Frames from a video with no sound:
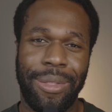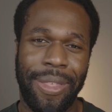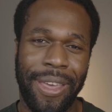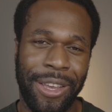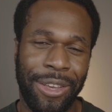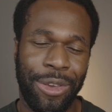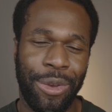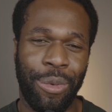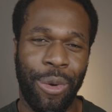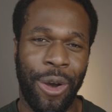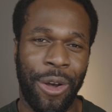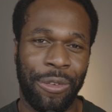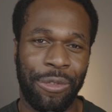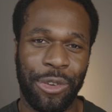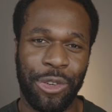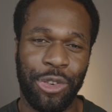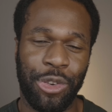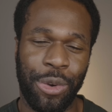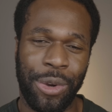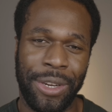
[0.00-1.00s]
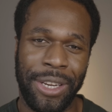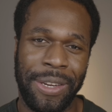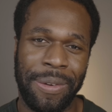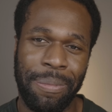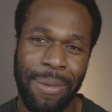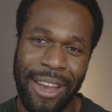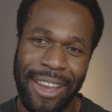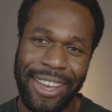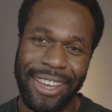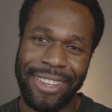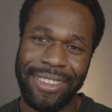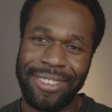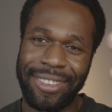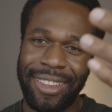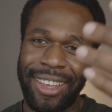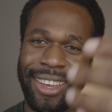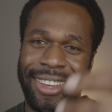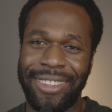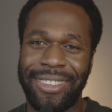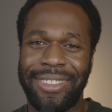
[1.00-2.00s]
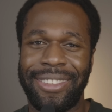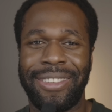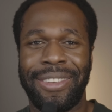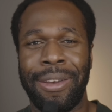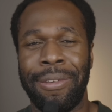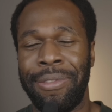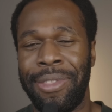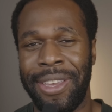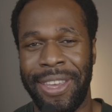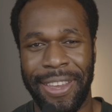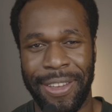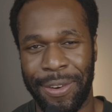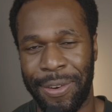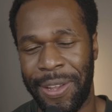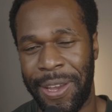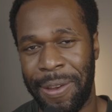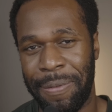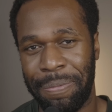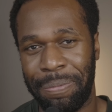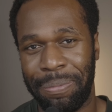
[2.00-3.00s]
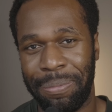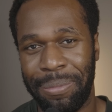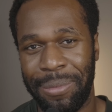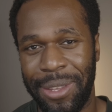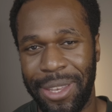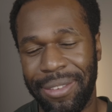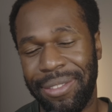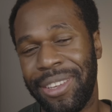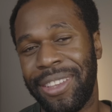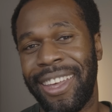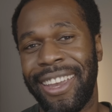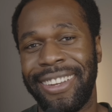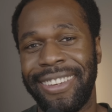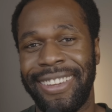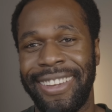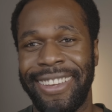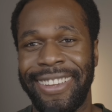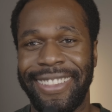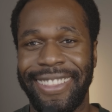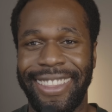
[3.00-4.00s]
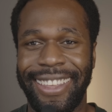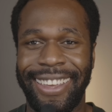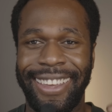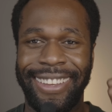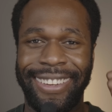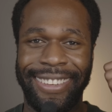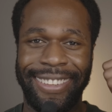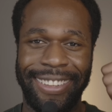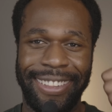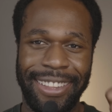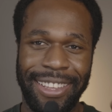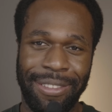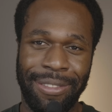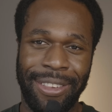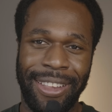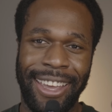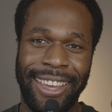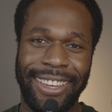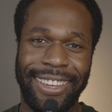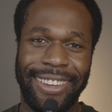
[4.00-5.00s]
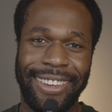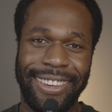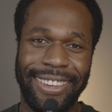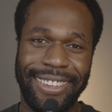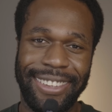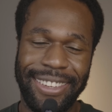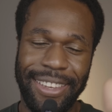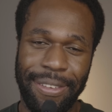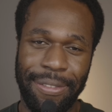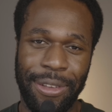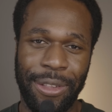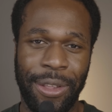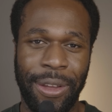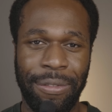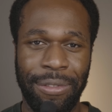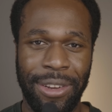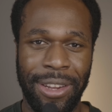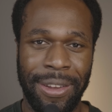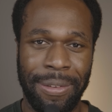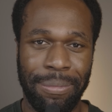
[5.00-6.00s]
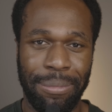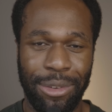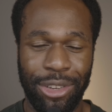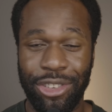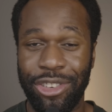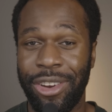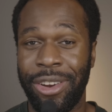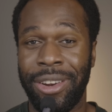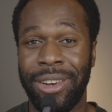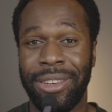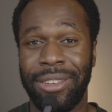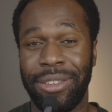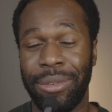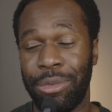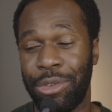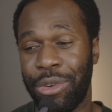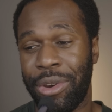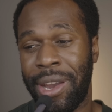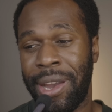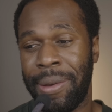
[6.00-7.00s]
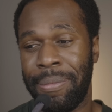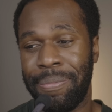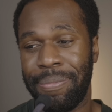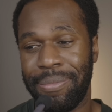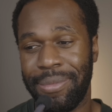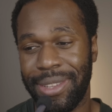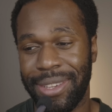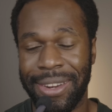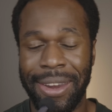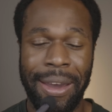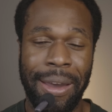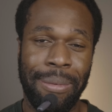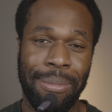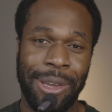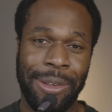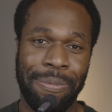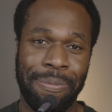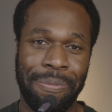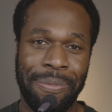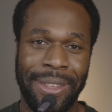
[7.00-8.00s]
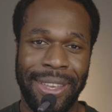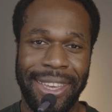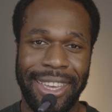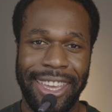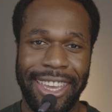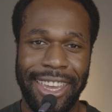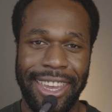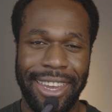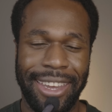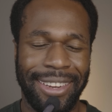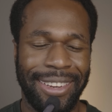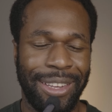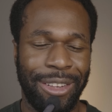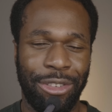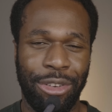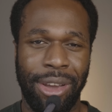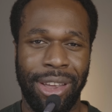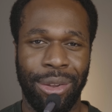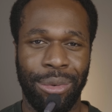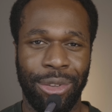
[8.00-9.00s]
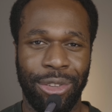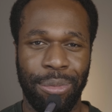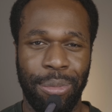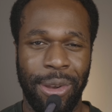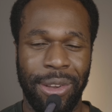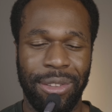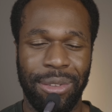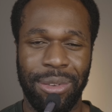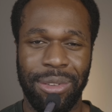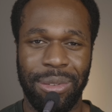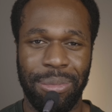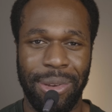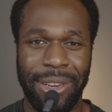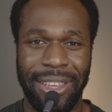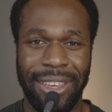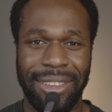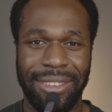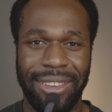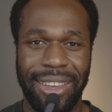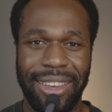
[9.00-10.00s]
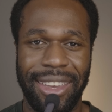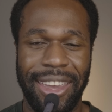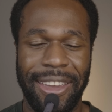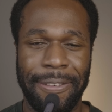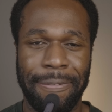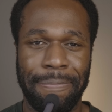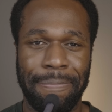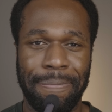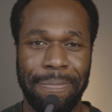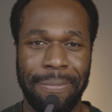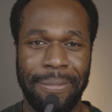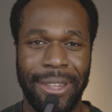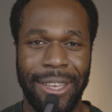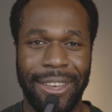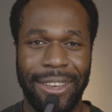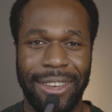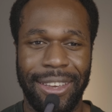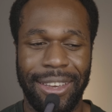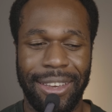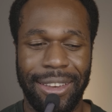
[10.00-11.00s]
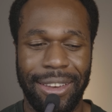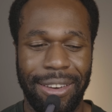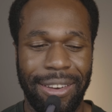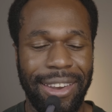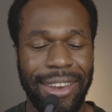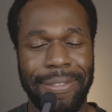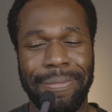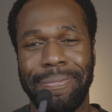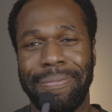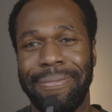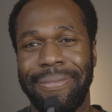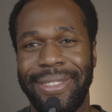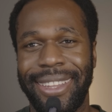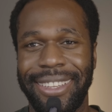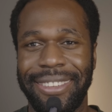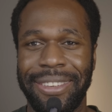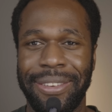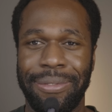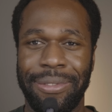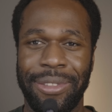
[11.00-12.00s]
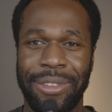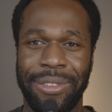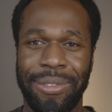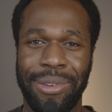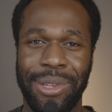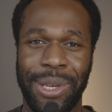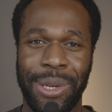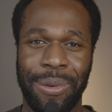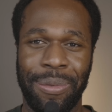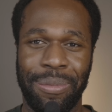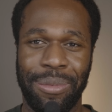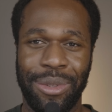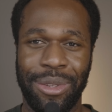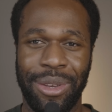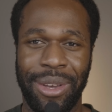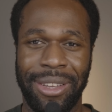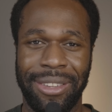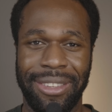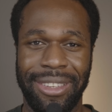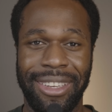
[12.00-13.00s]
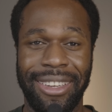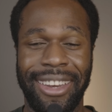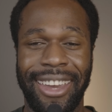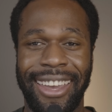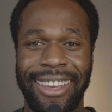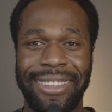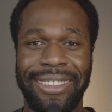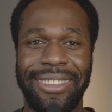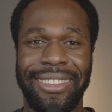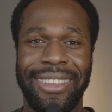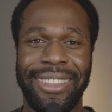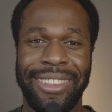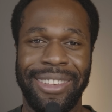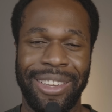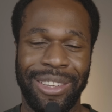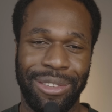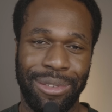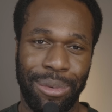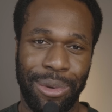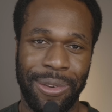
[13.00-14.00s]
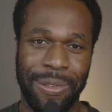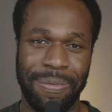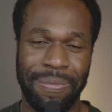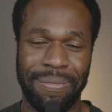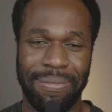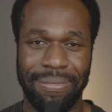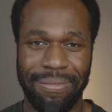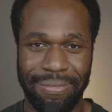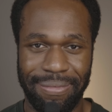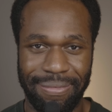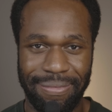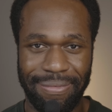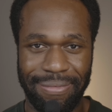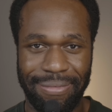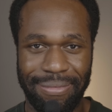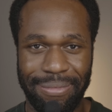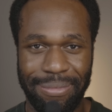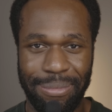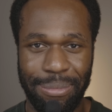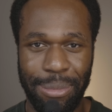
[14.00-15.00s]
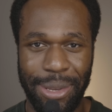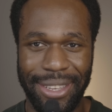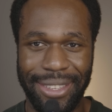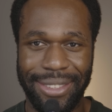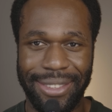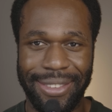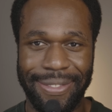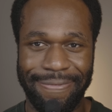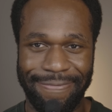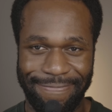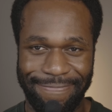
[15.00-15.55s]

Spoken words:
thank you all for joining my slice of the internet. If you liked it, then leave a like. If you loved it, share, subscribe, and comment. And I'll try to respond to as many as I can. All right, that's it for this video. So I'll see you guys in the next one. Peace.